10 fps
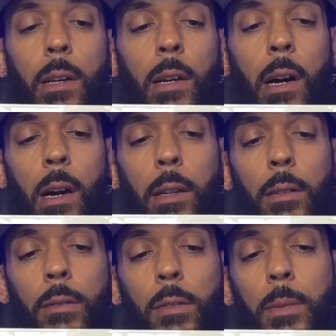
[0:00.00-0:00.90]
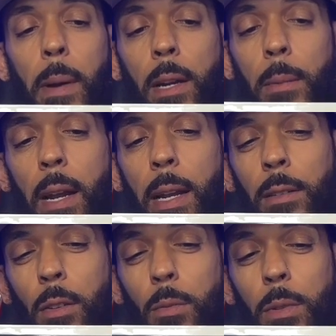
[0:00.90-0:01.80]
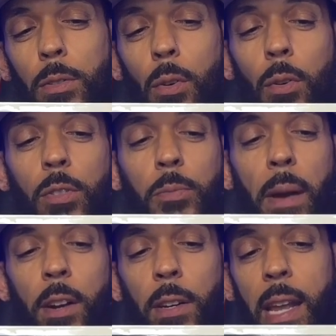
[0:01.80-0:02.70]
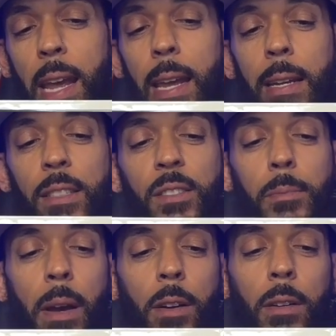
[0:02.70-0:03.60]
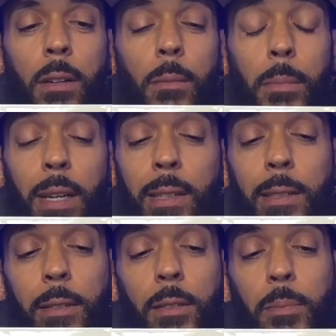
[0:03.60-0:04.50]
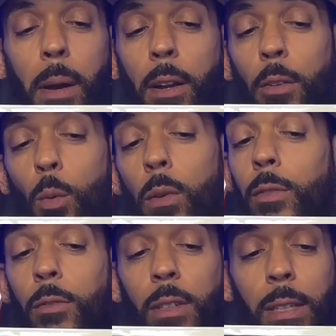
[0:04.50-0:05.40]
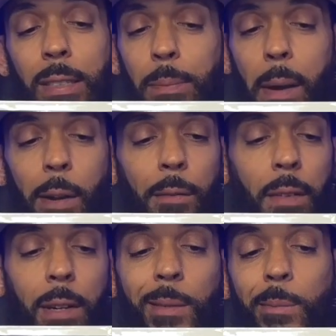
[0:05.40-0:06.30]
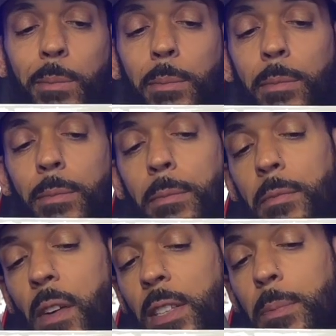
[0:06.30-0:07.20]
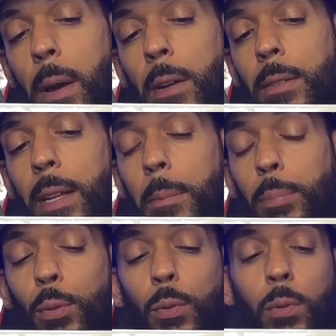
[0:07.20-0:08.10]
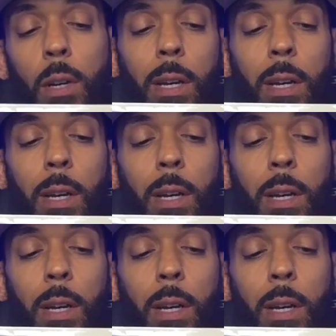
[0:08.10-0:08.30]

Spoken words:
Spider-Man as a Human Torch, Spider-Kane, Spider-Uncle Ben, Spider-Wolverine, Spider-Venom, Spider-Deadpool.